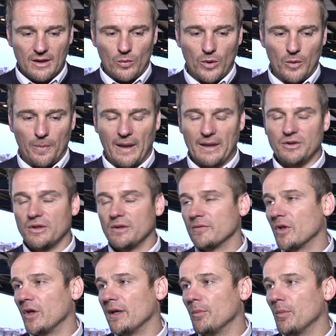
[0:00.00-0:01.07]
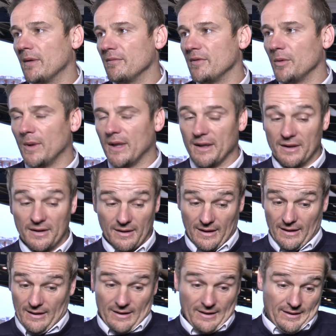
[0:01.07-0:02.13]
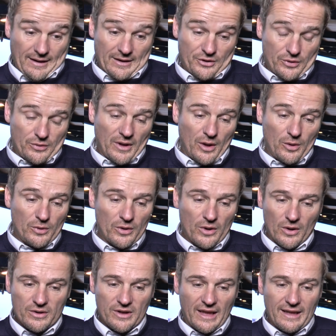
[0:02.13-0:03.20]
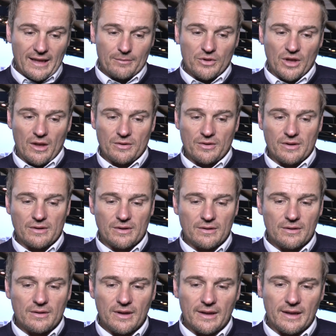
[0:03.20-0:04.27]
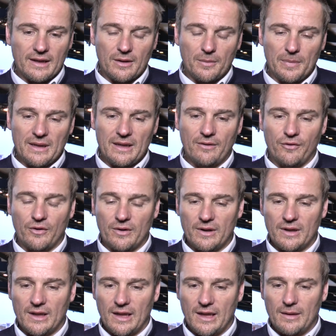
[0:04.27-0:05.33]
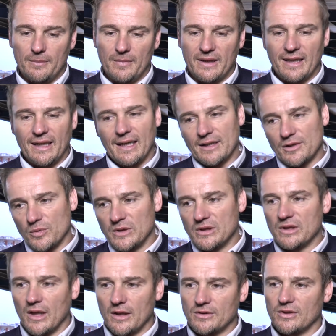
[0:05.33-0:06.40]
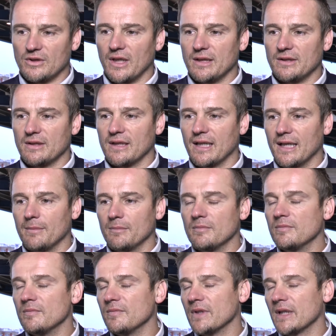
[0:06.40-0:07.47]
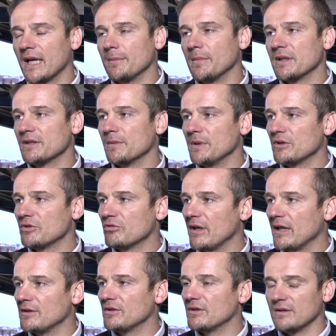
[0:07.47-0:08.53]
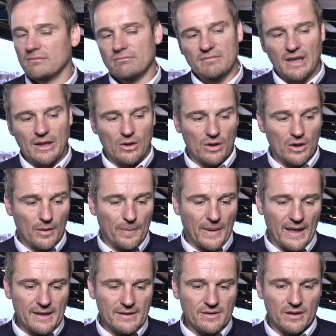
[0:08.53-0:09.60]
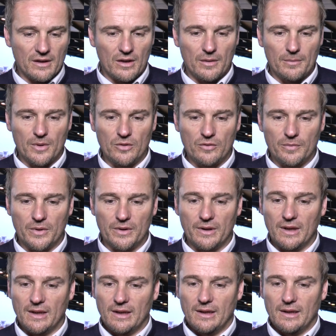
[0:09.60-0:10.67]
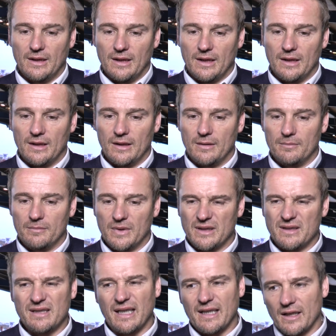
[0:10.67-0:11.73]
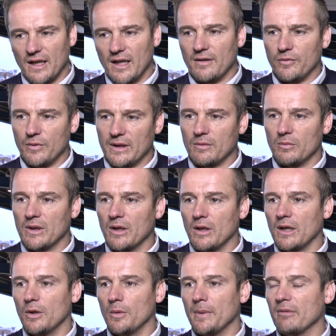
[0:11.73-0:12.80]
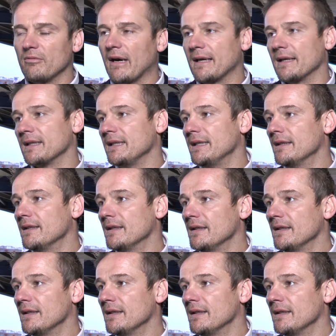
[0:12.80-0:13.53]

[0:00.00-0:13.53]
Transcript: Will Patchin have got in 1v1. And as you know, you've got to take them chances and it could be different. And then as we start to chase the game gets a bit stretched and they got a lot of pace and a lot of movement. And second half, we got a little bit raggedy.